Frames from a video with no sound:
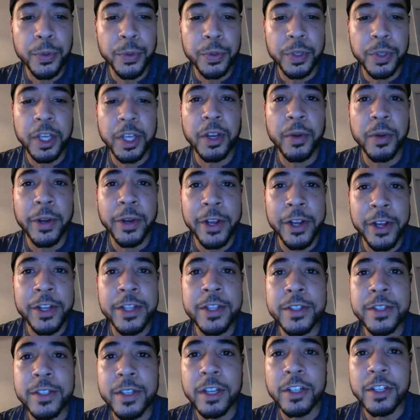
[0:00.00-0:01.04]
carry on
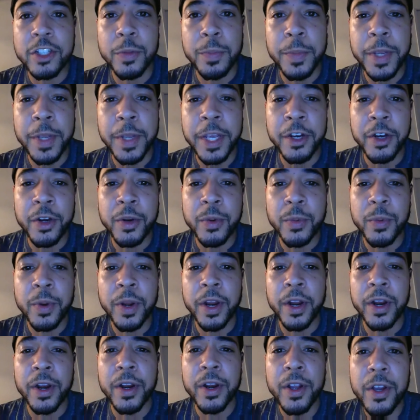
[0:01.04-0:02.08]
in such a manner
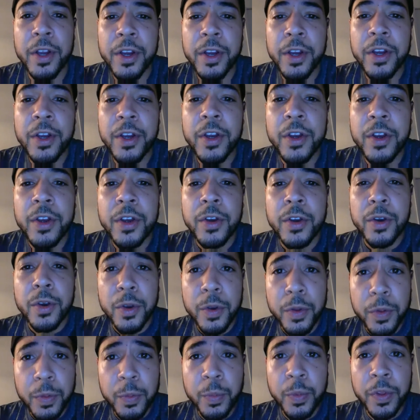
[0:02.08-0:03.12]
where
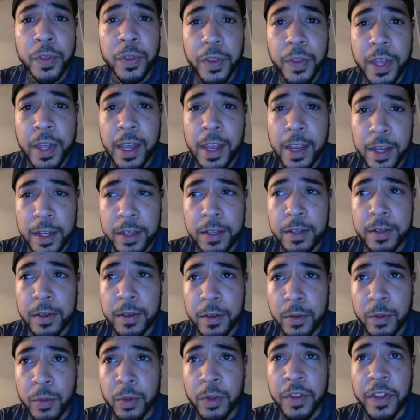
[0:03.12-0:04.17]
when they
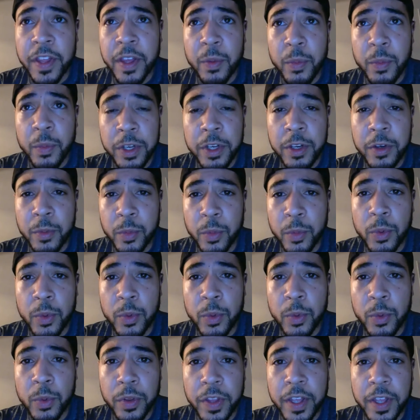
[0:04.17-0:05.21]
win in
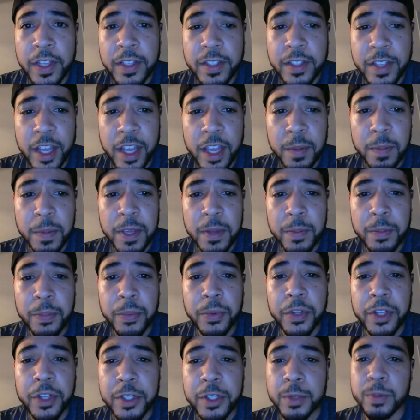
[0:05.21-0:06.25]
war, they take
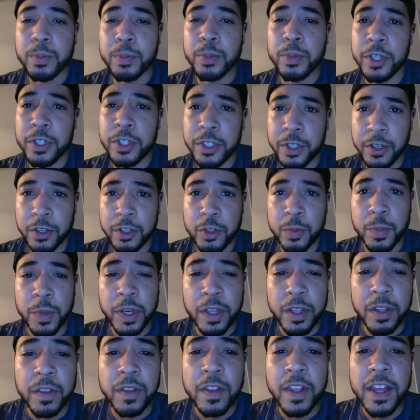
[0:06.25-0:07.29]
people as
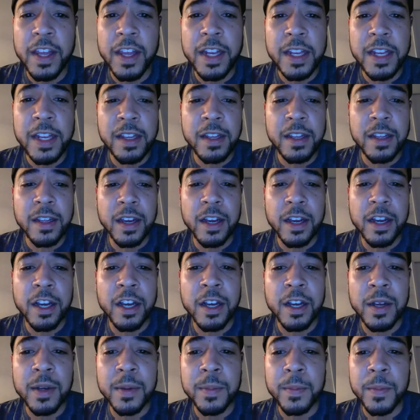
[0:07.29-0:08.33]
prisoners, but they
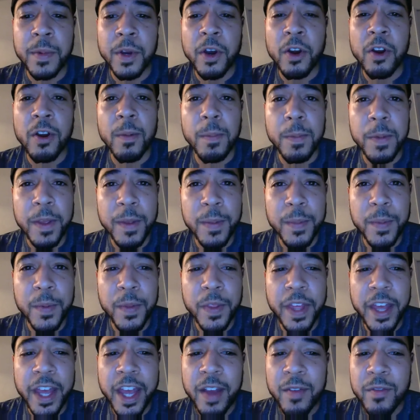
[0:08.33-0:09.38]
are people
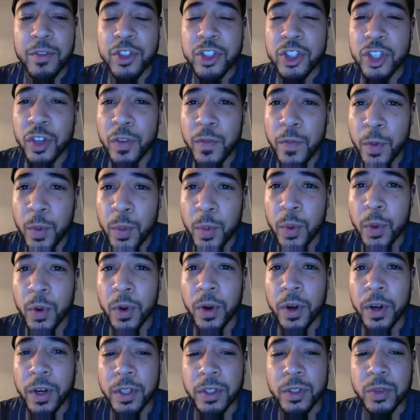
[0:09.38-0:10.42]
that have civil
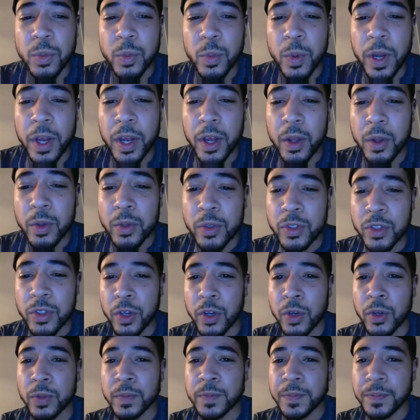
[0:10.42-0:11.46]
war as well.
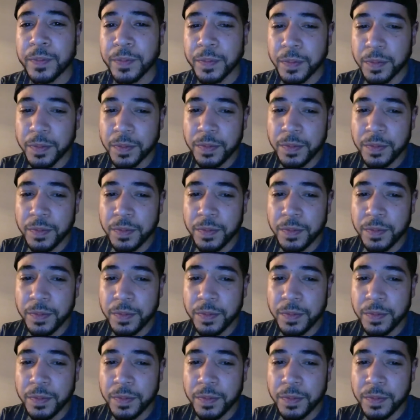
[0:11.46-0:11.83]
So